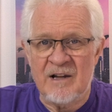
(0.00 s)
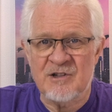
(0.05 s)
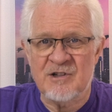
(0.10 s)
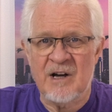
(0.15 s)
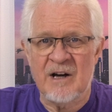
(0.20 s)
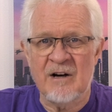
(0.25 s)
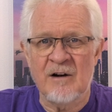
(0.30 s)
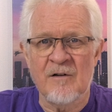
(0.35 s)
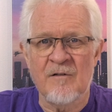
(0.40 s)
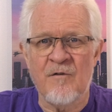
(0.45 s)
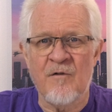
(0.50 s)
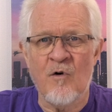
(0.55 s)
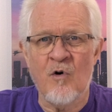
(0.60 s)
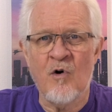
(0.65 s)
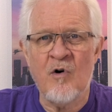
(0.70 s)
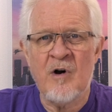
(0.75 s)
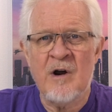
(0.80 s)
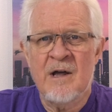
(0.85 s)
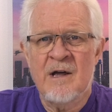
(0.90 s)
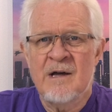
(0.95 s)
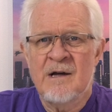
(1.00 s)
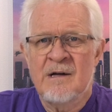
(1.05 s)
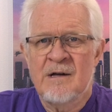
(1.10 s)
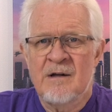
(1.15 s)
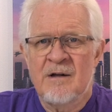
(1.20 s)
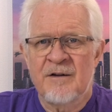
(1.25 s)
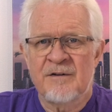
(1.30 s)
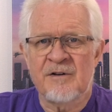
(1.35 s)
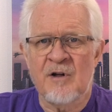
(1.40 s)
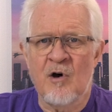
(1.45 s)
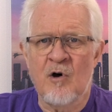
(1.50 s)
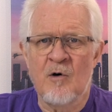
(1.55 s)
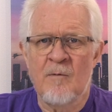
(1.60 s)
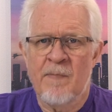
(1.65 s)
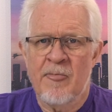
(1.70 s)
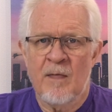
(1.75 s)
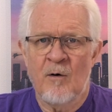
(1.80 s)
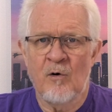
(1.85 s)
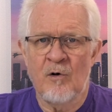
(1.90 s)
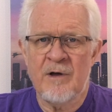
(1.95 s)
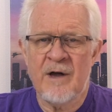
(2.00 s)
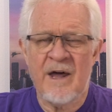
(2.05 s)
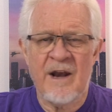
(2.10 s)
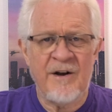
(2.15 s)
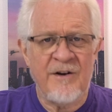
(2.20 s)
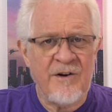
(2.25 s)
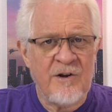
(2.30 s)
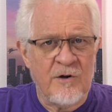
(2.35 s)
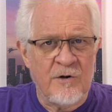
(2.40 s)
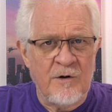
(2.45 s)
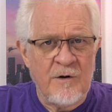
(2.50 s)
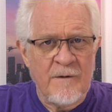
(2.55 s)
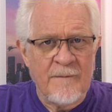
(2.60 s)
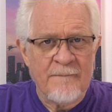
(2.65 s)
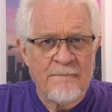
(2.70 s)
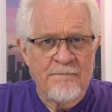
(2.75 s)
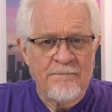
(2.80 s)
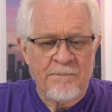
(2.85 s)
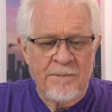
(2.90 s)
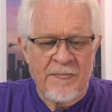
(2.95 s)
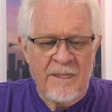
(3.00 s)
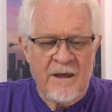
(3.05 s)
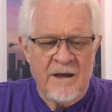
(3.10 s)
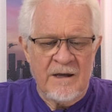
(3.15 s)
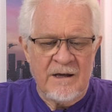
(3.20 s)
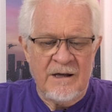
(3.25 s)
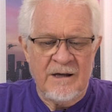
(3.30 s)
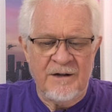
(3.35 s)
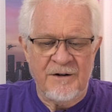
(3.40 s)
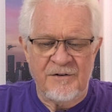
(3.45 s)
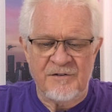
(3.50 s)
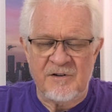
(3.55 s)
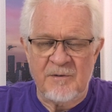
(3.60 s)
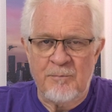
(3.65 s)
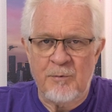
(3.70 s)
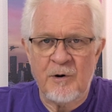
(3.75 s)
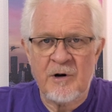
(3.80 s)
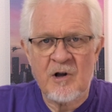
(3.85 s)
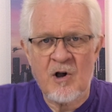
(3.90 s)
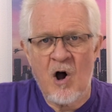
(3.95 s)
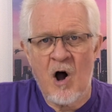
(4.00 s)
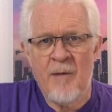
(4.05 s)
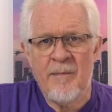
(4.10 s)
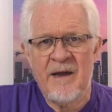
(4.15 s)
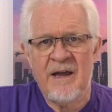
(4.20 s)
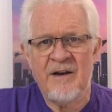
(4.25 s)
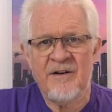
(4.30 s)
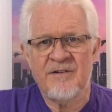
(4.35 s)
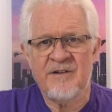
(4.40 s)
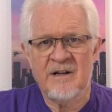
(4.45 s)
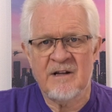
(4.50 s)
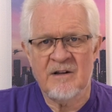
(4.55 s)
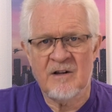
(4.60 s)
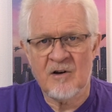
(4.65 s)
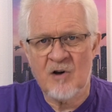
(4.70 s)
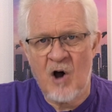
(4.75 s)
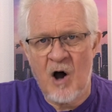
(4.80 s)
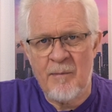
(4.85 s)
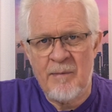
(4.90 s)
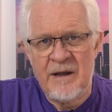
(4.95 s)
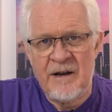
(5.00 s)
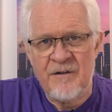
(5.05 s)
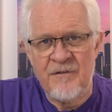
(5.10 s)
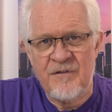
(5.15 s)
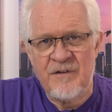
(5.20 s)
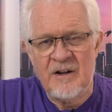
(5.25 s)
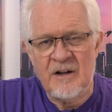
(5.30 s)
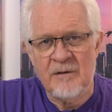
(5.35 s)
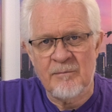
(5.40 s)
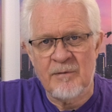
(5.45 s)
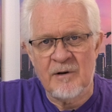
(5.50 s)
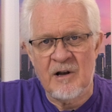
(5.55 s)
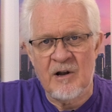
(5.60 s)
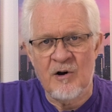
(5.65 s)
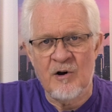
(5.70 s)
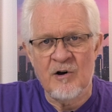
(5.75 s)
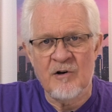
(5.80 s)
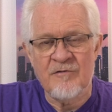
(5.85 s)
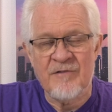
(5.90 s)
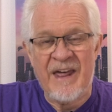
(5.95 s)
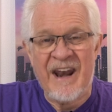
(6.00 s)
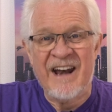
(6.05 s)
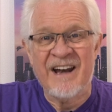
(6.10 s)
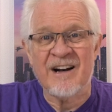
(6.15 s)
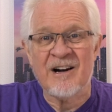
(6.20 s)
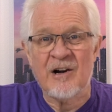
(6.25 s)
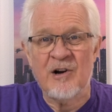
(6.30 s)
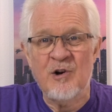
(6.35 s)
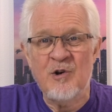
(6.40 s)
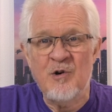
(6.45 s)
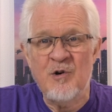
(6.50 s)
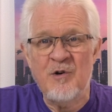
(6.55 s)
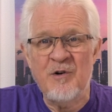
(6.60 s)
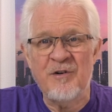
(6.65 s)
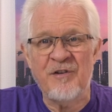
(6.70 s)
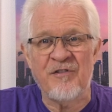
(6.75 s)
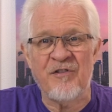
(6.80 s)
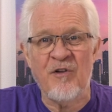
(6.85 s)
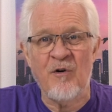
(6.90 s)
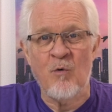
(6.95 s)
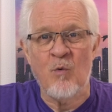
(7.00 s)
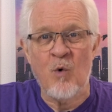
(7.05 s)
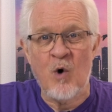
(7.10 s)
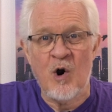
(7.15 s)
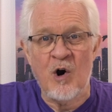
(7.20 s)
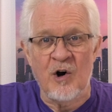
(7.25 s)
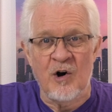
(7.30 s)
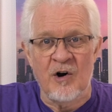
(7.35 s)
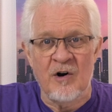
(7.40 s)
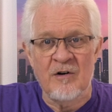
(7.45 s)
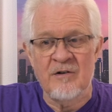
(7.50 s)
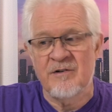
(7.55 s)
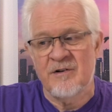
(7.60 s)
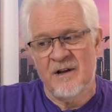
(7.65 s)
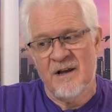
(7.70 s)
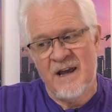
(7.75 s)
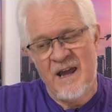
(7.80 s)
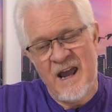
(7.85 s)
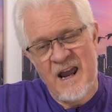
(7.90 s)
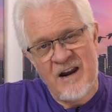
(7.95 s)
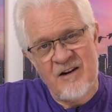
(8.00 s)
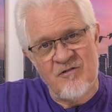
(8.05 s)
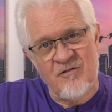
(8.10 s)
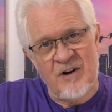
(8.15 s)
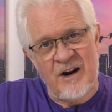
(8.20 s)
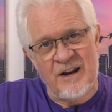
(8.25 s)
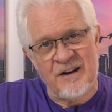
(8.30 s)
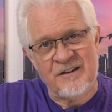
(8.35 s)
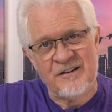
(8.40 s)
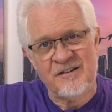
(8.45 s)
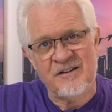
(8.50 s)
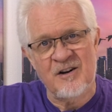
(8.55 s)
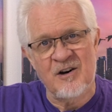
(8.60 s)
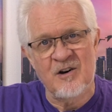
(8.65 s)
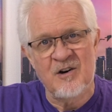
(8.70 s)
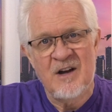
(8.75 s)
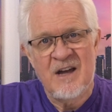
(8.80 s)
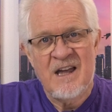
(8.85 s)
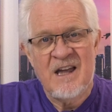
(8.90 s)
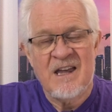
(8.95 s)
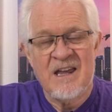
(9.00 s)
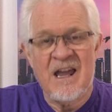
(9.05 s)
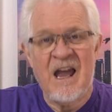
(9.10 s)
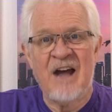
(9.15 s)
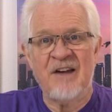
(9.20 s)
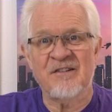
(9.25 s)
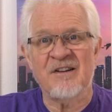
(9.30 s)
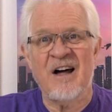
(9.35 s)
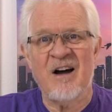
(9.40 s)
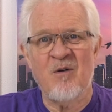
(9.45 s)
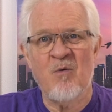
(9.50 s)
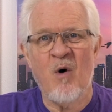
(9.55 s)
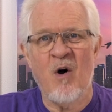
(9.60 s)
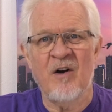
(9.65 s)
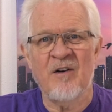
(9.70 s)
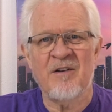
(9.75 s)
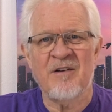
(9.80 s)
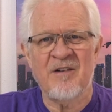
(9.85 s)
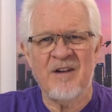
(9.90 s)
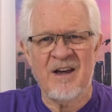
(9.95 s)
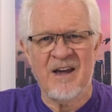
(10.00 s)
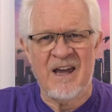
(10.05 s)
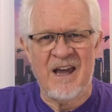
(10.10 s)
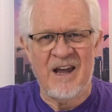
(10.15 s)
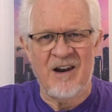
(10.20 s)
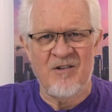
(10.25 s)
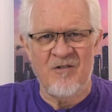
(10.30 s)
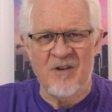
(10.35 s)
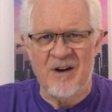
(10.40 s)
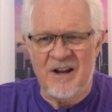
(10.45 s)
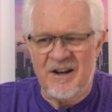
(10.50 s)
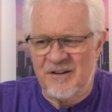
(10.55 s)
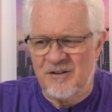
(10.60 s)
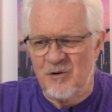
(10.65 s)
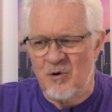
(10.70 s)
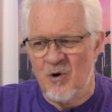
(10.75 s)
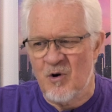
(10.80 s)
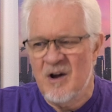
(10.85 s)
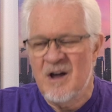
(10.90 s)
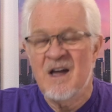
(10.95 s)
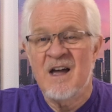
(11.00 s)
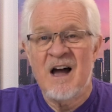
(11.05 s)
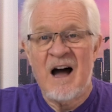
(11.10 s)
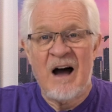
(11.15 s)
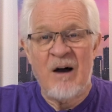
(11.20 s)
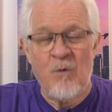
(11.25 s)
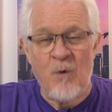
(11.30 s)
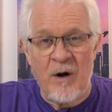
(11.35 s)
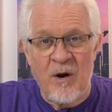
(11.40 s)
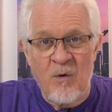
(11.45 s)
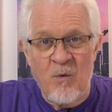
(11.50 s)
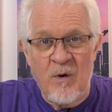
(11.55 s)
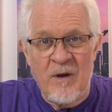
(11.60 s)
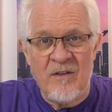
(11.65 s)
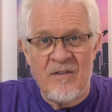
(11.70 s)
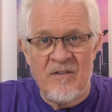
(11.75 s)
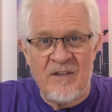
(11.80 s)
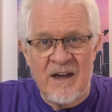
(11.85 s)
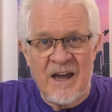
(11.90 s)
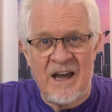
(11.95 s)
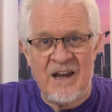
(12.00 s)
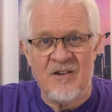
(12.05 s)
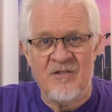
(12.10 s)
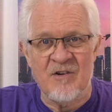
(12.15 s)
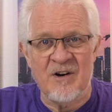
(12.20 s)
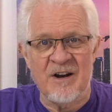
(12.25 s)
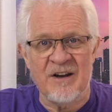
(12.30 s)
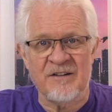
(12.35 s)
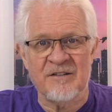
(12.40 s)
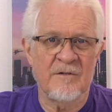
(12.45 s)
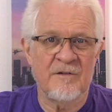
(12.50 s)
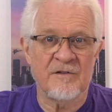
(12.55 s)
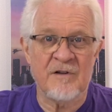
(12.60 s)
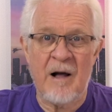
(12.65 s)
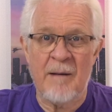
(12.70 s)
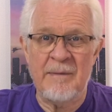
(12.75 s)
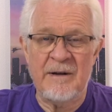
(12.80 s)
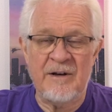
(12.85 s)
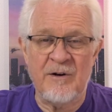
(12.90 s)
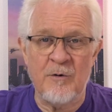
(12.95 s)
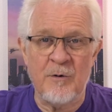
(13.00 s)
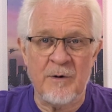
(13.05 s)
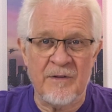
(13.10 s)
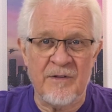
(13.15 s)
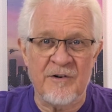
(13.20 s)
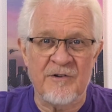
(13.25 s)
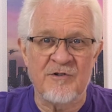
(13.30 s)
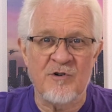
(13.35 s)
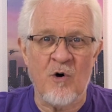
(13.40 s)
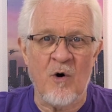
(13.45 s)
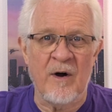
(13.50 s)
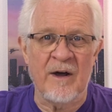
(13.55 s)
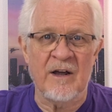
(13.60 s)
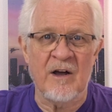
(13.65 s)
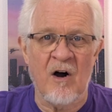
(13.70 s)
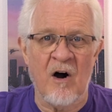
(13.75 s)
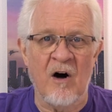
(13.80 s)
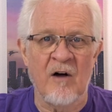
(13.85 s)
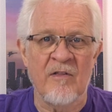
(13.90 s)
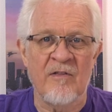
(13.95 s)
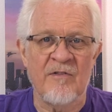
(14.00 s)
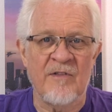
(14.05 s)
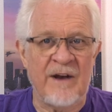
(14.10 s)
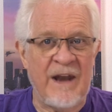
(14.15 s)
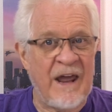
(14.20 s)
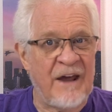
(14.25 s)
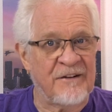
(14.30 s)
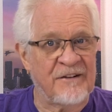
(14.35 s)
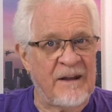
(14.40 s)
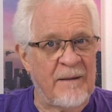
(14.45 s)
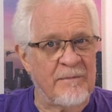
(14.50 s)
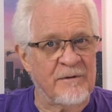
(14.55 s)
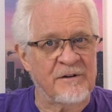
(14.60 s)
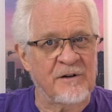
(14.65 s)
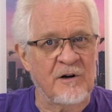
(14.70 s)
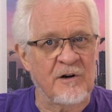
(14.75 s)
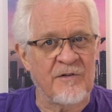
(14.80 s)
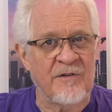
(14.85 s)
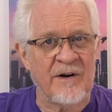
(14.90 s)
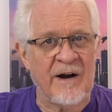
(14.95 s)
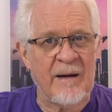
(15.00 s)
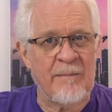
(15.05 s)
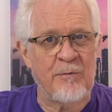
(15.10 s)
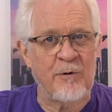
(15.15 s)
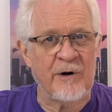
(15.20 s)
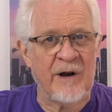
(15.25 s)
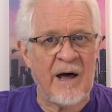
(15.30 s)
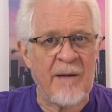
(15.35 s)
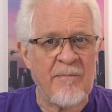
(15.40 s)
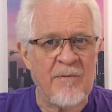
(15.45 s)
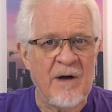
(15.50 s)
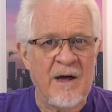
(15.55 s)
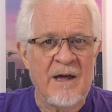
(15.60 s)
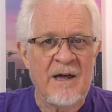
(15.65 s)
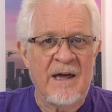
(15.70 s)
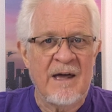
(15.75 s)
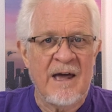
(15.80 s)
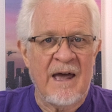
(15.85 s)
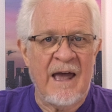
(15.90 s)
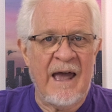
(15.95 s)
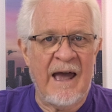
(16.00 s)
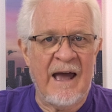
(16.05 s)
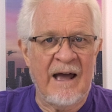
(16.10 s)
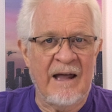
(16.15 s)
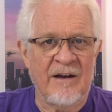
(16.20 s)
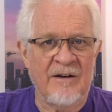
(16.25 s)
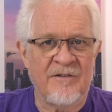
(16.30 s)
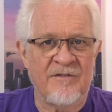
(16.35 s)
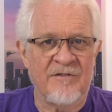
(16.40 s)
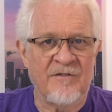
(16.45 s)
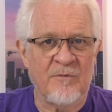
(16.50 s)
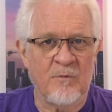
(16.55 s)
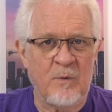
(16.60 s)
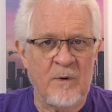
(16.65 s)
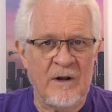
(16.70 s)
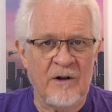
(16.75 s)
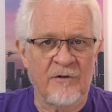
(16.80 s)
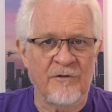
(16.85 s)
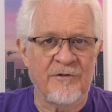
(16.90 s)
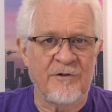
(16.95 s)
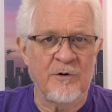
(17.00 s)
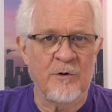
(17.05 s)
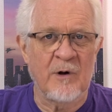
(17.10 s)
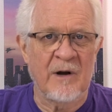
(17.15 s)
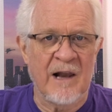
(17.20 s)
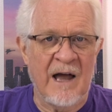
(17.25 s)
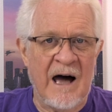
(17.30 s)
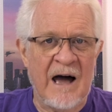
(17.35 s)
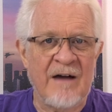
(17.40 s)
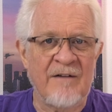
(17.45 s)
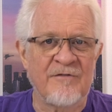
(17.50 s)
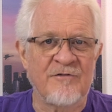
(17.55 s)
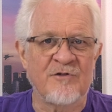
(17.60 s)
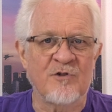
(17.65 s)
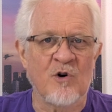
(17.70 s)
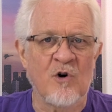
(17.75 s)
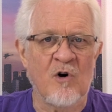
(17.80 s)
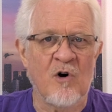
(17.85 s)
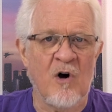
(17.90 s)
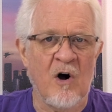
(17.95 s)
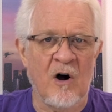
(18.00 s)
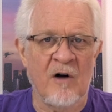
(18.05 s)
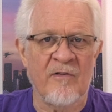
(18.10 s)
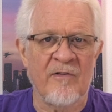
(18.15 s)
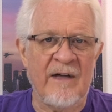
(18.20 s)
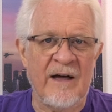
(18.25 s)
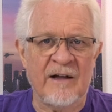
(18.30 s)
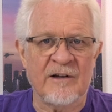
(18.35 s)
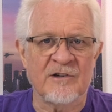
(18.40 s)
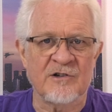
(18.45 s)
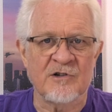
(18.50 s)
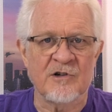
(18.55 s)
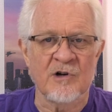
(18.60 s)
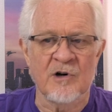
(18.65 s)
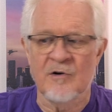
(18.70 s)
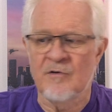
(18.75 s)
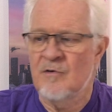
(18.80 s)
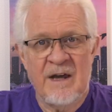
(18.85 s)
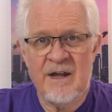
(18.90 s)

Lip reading: channel for. So all you gotta do is to put a comment in the comment field below that includes the word headrest. So yes, I want a headrest, or I wanna win the headrest. So I'll be doing the drawing on the next episode that I put up, and we'll do a live draw on that show.